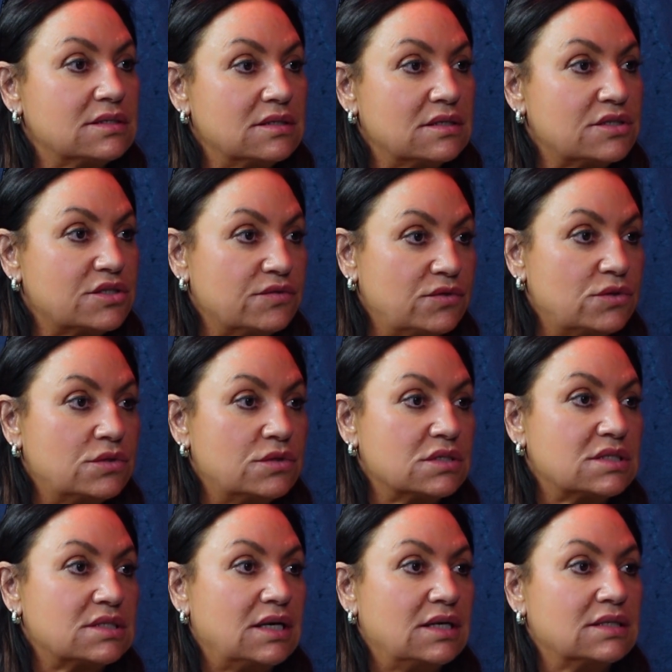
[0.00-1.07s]
and there's
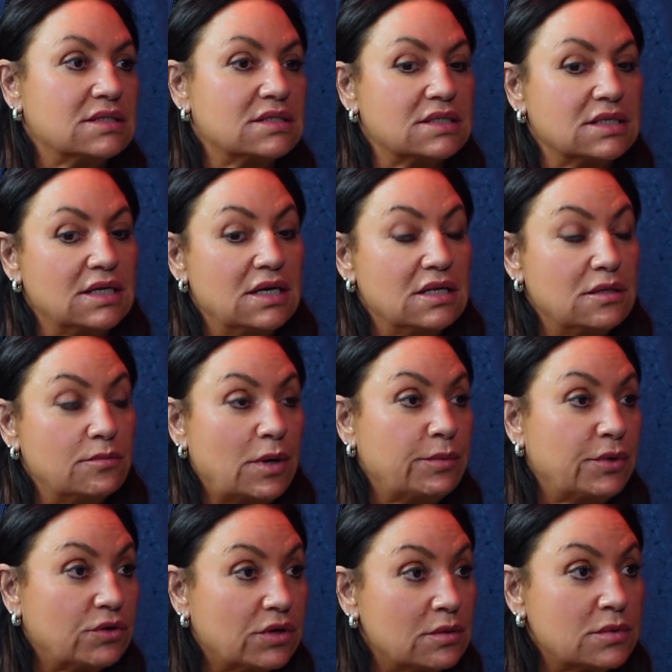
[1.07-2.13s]
divorce and there might
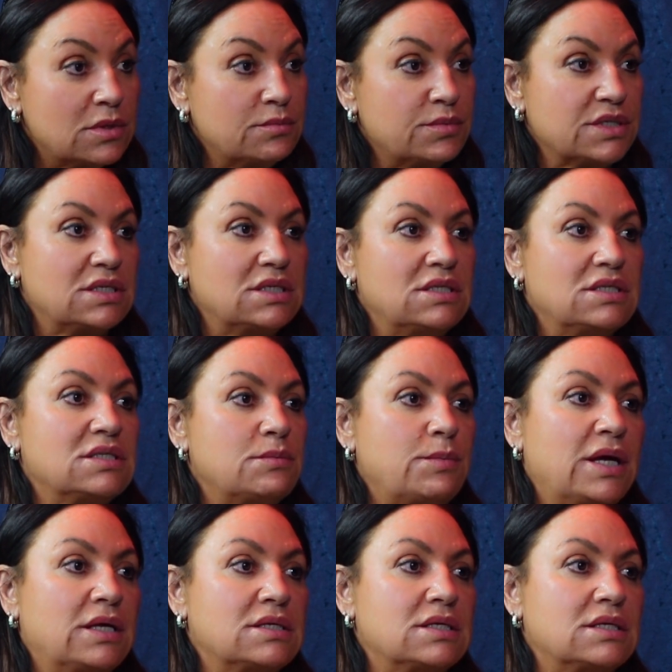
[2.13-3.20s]
be criminal proceedings
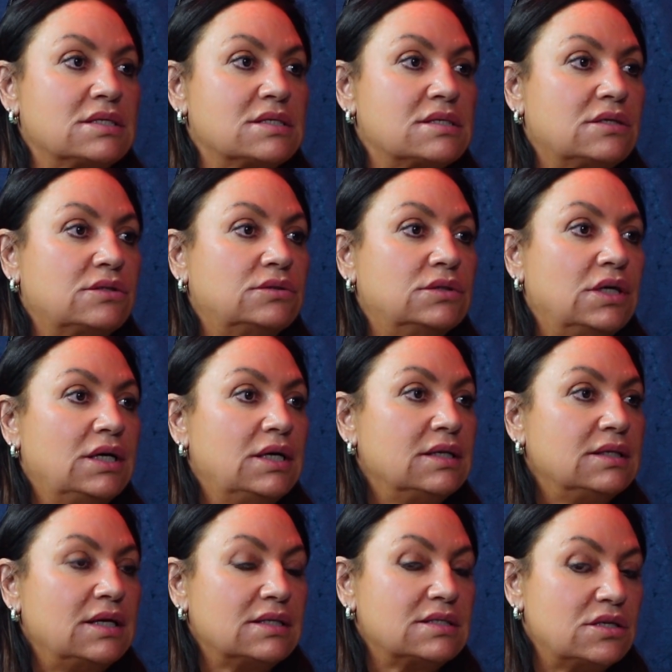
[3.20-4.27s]
pending. So
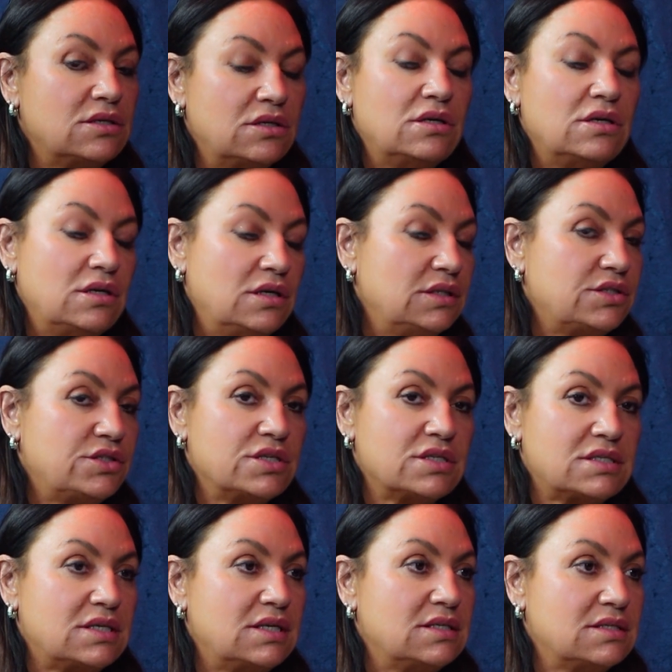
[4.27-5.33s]
that's
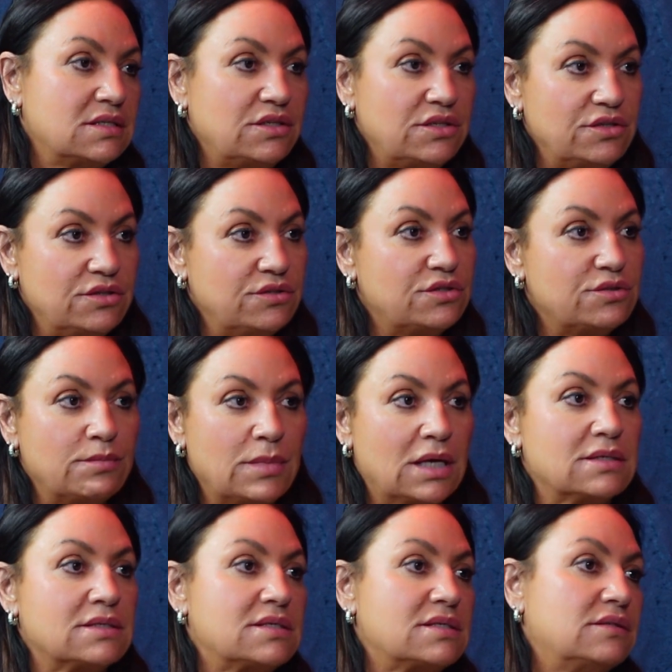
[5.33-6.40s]
just is a huge
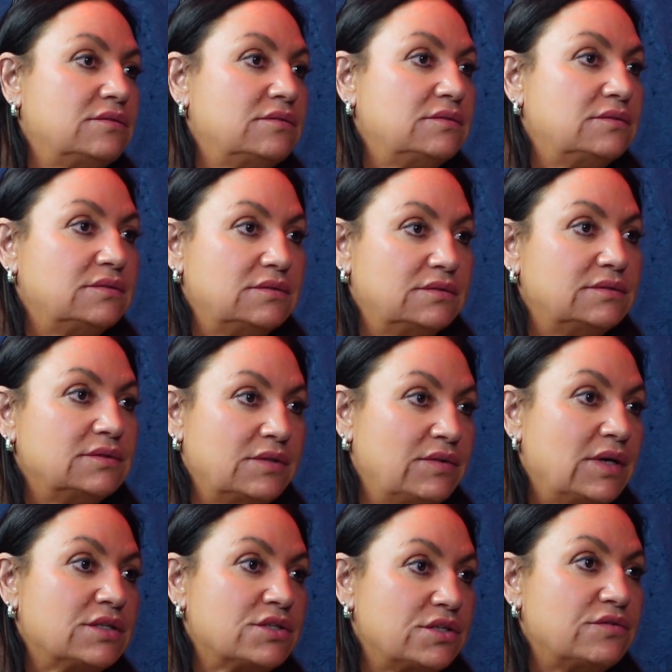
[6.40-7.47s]
mess
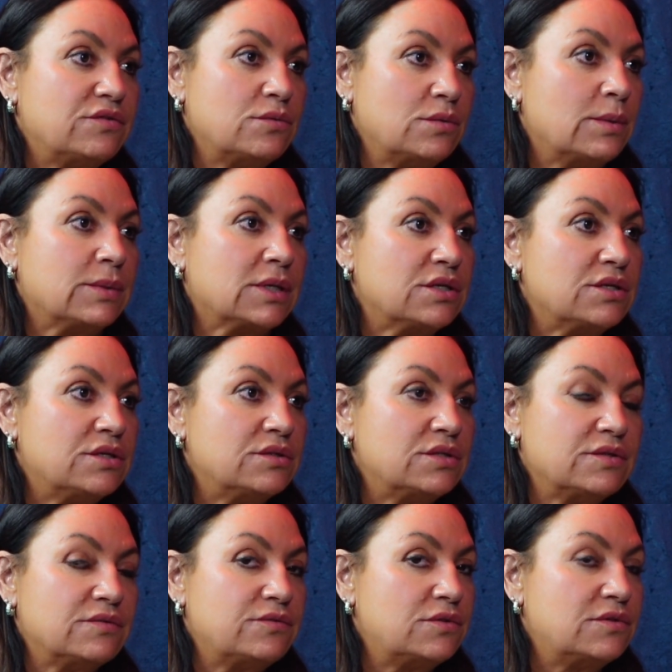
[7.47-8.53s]
eventually for women.
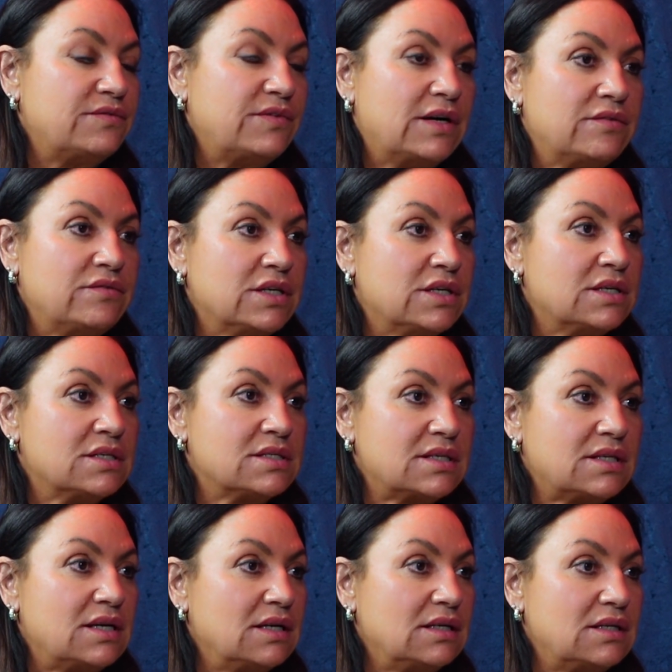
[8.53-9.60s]
They're 4 or 5 years, they
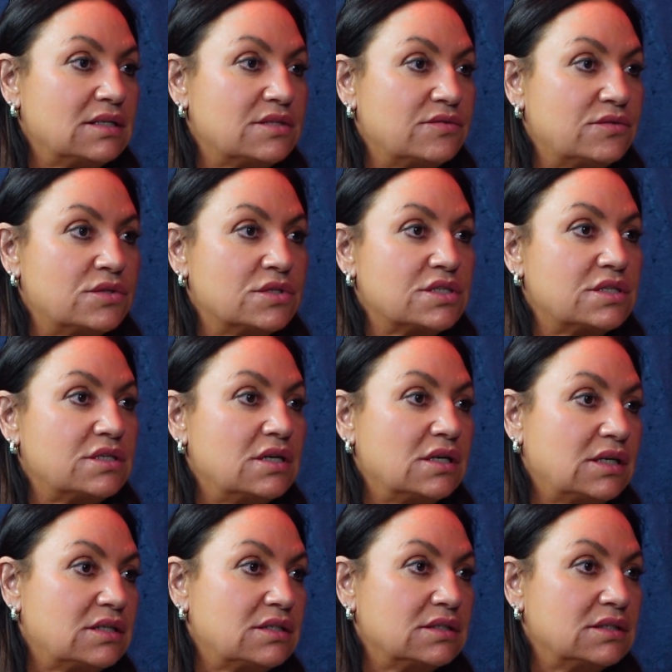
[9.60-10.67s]
can't get divorced, they're not
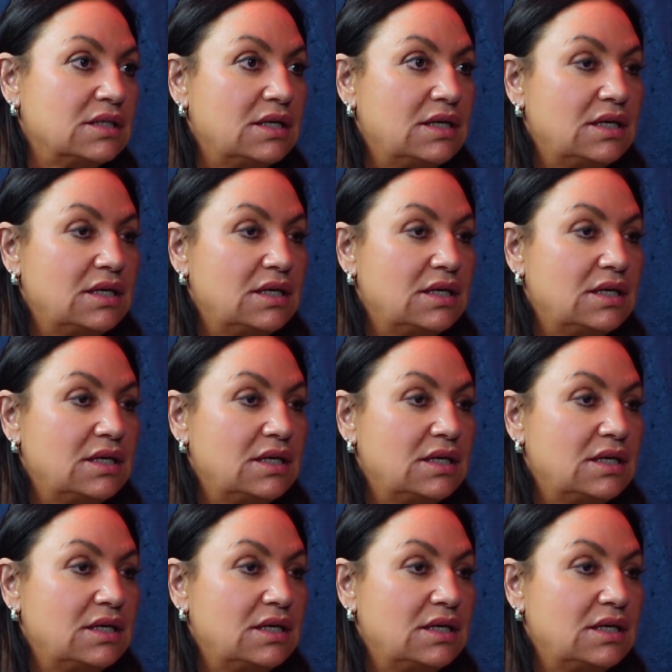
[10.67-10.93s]
getting